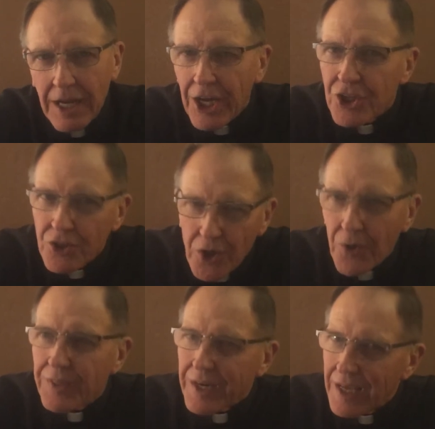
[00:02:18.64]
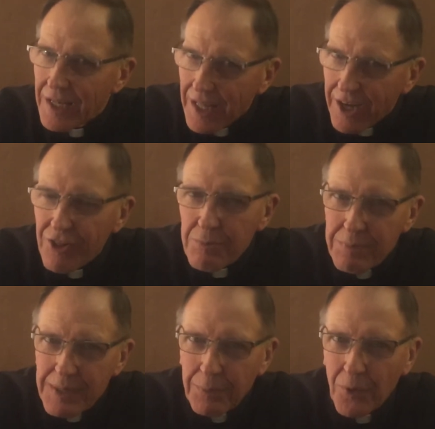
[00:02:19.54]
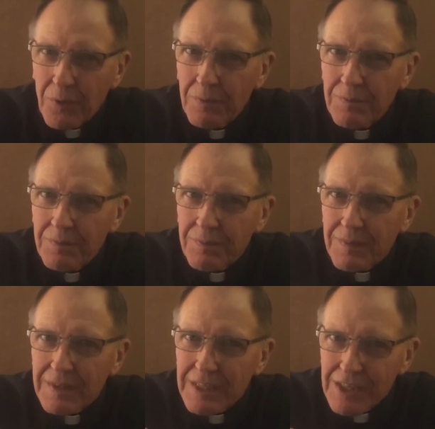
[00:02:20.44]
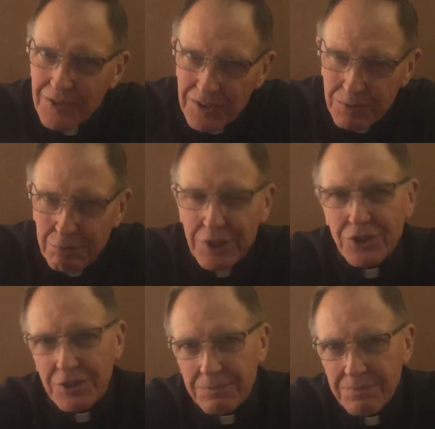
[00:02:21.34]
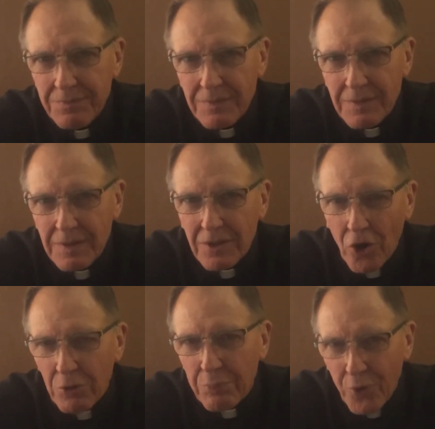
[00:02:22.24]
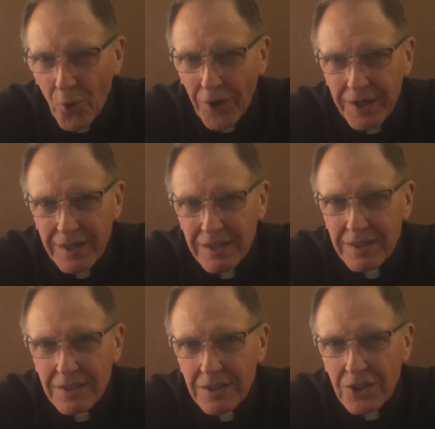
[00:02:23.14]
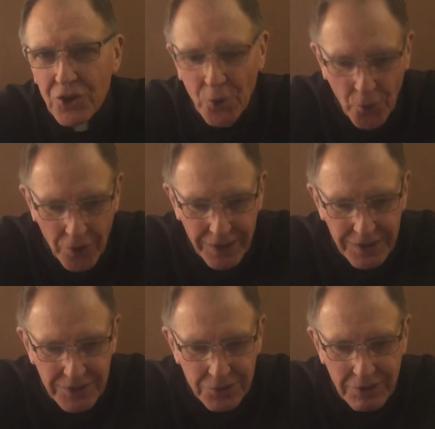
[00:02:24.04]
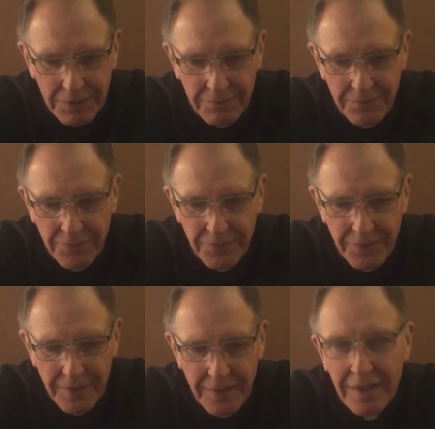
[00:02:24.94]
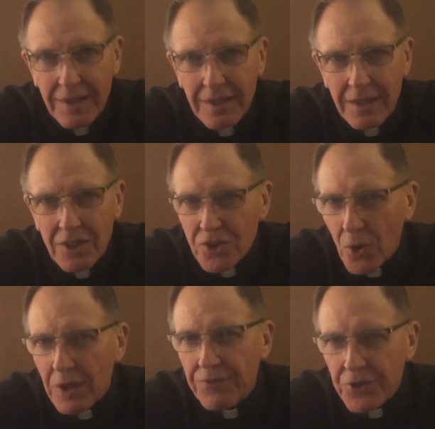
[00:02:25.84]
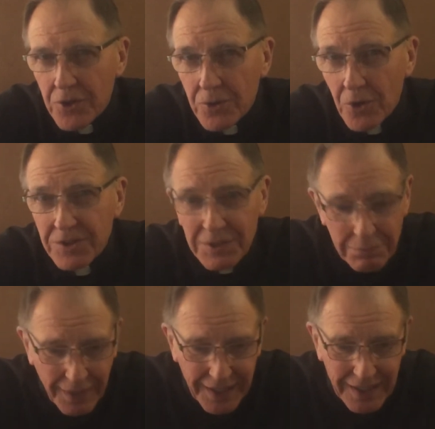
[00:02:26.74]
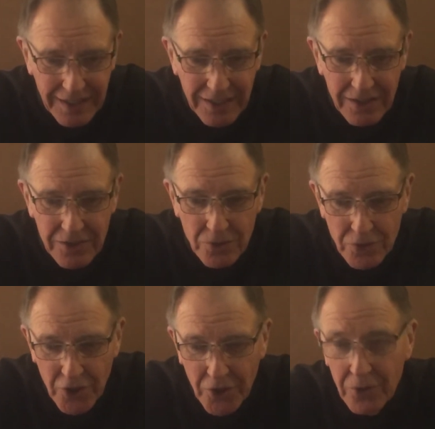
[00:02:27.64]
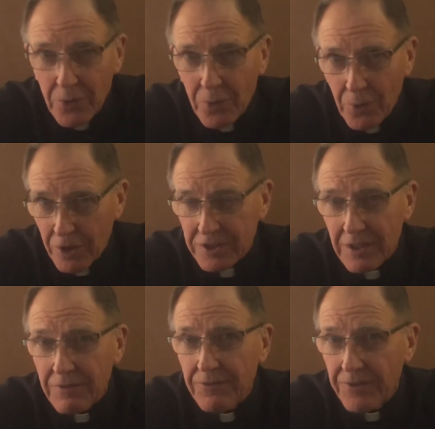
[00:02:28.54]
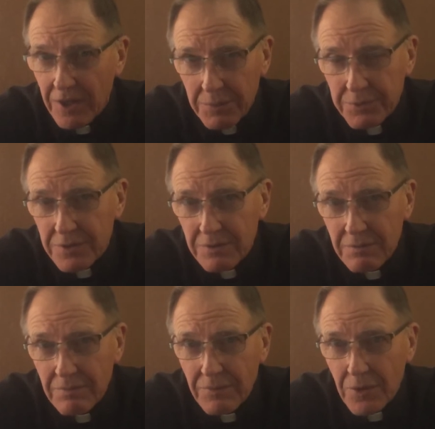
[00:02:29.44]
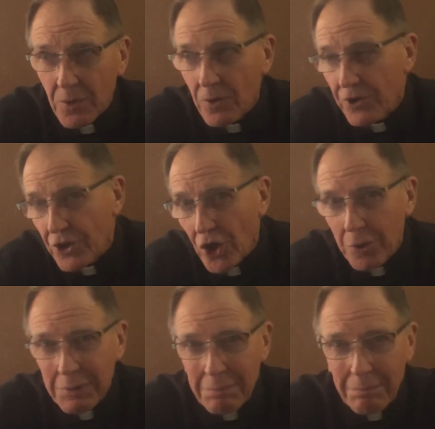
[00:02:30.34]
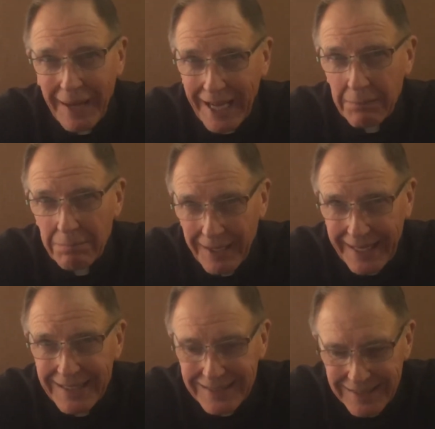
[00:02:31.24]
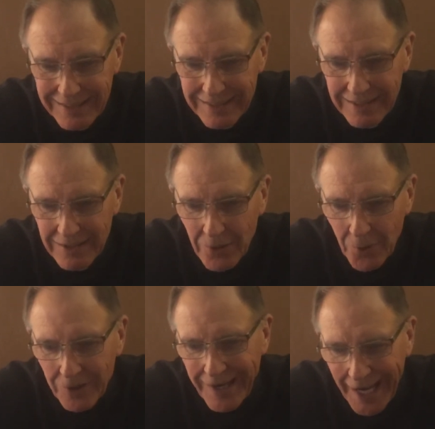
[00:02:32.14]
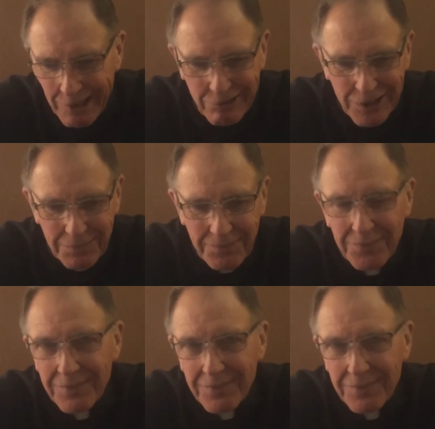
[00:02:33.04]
And you know that a lot of the people in this region are employed in the oil industry. So if you or somebody you know works at Phillips or the carbon black plant or Agrium,